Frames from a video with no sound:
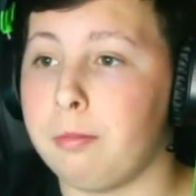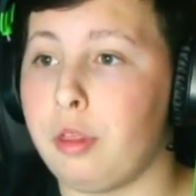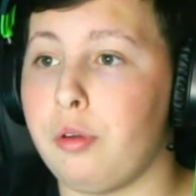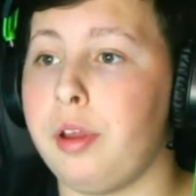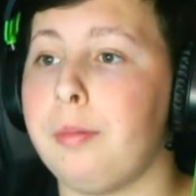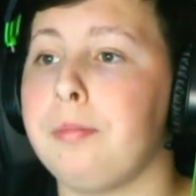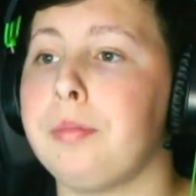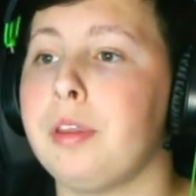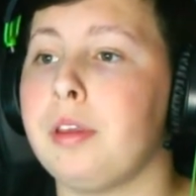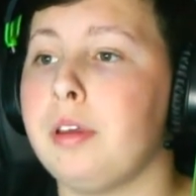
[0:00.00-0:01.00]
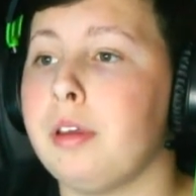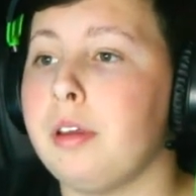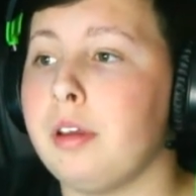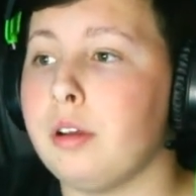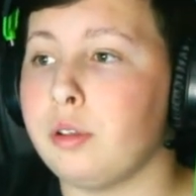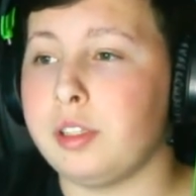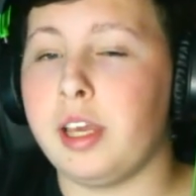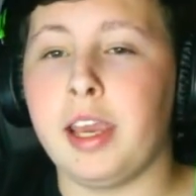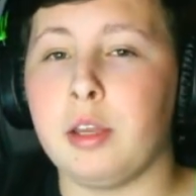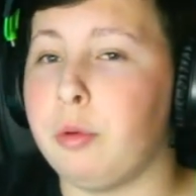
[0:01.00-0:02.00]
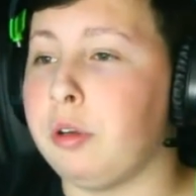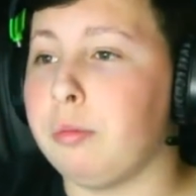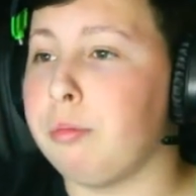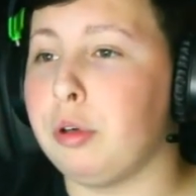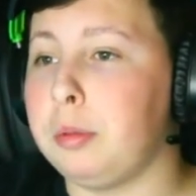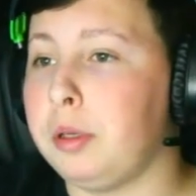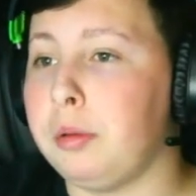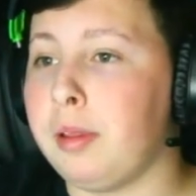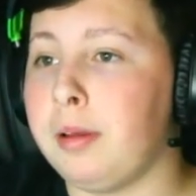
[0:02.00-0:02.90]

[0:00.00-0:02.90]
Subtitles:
3. I was going to say anyone will probably know that.